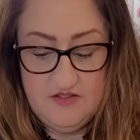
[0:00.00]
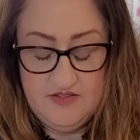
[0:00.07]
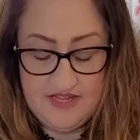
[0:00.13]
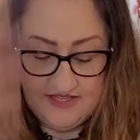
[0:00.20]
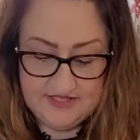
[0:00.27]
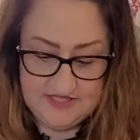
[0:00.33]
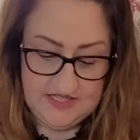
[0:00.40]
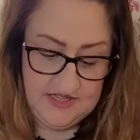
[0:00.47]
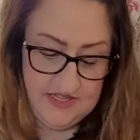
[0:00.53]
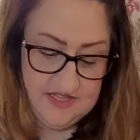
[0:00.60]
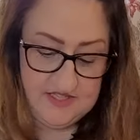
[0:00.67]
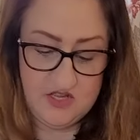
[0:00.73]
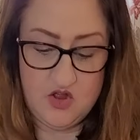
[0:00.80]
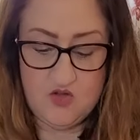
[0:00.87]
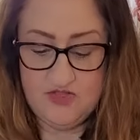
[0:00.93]
They see
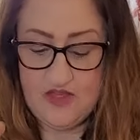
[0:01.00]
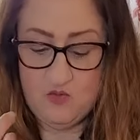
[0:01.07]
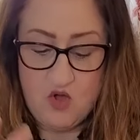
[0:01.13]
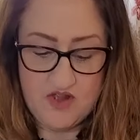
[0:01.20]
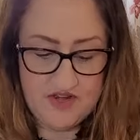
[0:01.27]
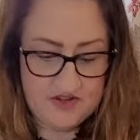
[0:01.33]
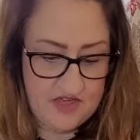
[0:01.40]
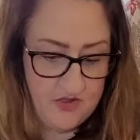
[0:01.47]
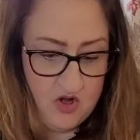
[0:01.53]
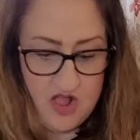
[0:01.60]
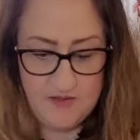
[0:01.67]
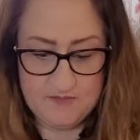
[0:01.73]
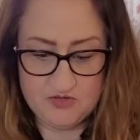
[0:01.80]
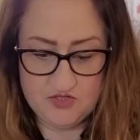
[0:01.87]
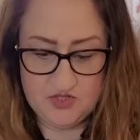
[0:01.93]
this, uh, they want another
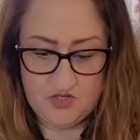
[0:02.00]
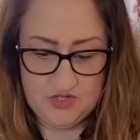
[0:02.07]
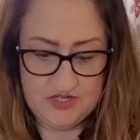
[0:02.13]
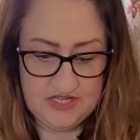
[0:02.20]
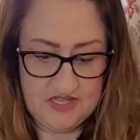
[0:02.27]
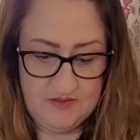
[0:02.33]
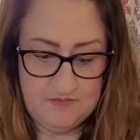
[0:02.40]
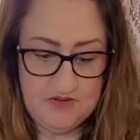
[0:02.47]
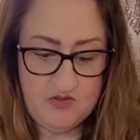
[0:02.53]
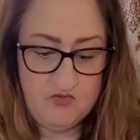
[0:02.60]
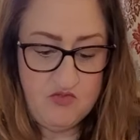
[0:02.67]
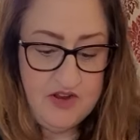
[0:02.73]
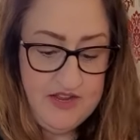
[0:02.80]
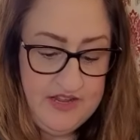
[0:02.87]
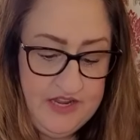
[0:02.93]
opportunity. But
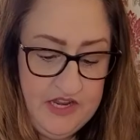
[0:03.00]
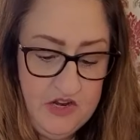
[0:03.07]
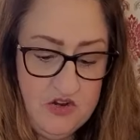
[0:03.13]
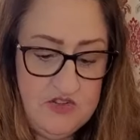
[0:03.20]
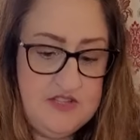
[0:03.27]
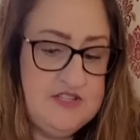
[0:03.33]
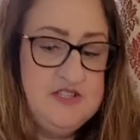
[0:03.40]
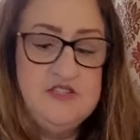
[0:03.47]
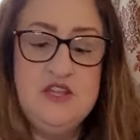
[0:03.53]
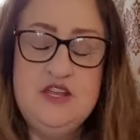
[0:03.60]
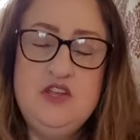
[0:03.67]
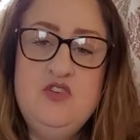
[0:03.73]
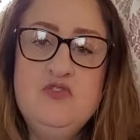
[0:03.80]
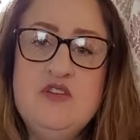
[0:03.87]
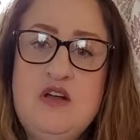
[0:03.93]
right here, this is
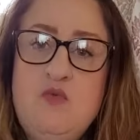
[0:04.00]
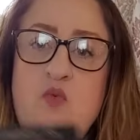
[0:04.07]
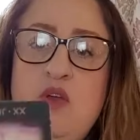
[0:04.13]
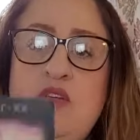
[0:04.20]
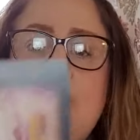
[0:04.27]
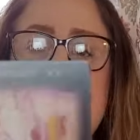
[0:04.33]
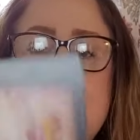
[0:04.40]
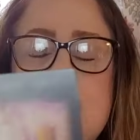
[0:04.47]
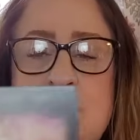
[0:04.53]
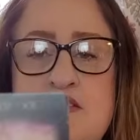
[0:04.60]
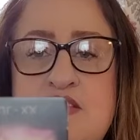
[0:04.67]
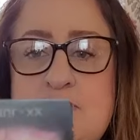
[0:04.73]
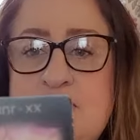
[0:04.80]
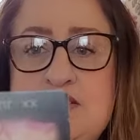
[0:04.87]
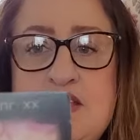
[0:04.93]
like you're not willing to
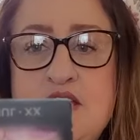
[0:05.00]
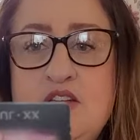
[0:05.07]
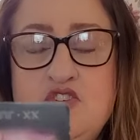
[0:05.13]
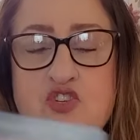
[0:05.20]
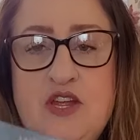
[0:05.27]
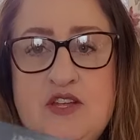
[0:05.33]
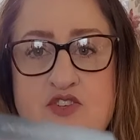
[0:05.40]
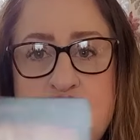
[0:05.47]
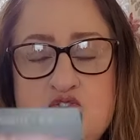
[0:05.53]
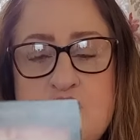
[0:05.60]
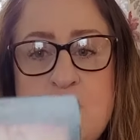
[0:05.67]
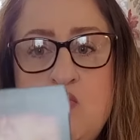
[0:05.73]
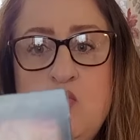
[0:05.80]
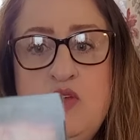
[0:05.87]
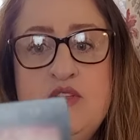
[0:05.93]
give them a second chance. You're
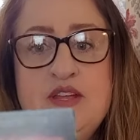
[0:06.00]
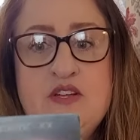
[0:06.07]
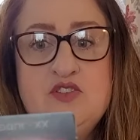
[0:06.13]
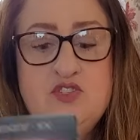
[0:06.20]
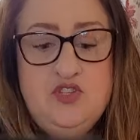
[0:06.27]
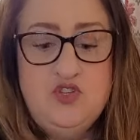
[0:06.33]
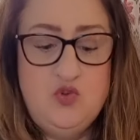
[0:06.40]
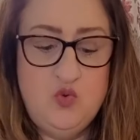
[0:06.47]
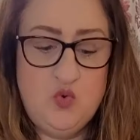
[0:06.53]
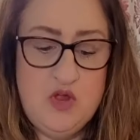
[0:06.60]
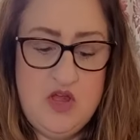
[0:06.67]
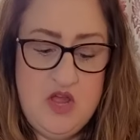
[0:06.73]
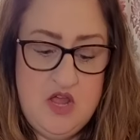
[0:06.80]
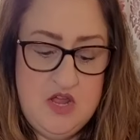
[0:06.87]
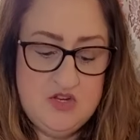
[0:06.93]
not willing to,
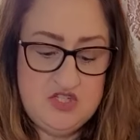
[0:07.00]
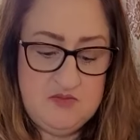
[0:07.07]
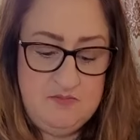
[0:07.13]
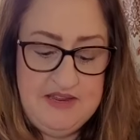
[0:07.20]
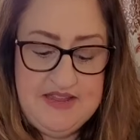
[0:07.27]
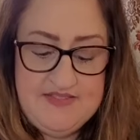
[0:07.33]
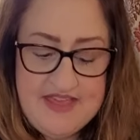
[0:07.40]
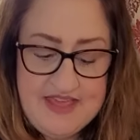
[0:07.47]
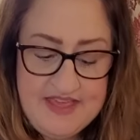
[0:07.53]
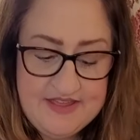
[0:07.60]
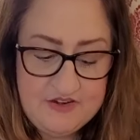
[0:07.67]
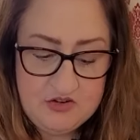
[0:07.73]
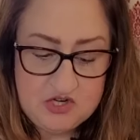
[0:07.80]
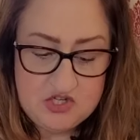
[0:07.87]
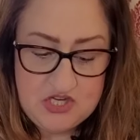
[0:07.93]
to be in that
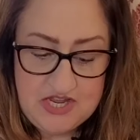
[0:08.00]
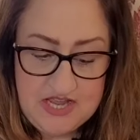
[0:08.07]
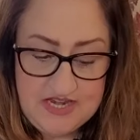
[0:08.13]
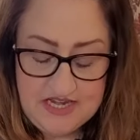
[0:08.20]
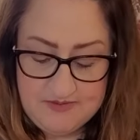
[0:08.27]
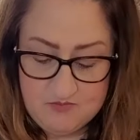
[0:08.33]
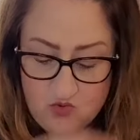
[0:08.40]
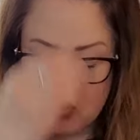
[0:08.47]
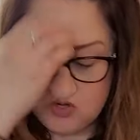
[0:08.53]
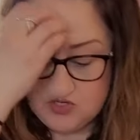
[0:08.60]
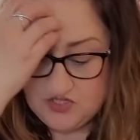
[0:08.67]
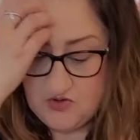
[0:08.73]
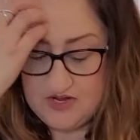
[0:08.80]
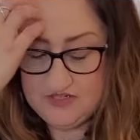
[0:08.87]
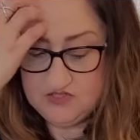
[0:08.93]
energy anymore.
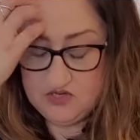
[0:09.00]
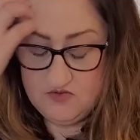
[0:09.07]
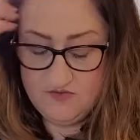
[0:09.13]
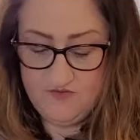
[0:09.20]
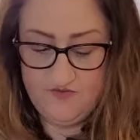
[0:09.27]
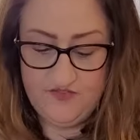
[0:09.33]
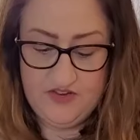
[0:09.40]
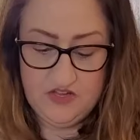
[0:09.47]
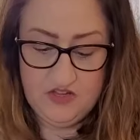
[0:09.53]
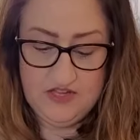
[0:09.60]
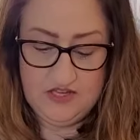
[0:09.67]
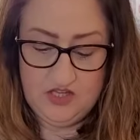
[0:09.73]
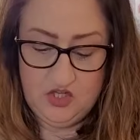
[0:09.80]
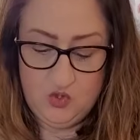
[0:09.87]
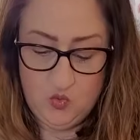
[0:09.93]
So I don't feel
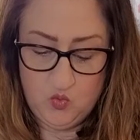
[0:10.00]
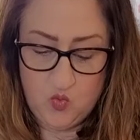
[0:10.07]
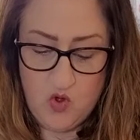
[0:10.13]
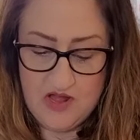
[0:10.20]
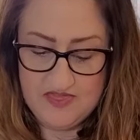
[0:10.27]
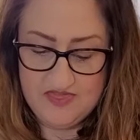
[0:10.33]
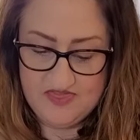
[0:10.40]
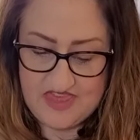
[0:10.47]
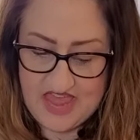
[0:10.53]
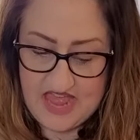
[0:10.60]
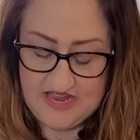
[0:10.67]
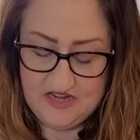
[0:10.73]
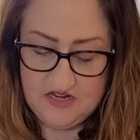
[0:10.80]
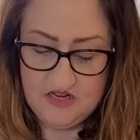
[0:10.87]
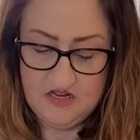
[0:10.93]
like you want
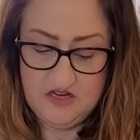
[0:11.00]
that,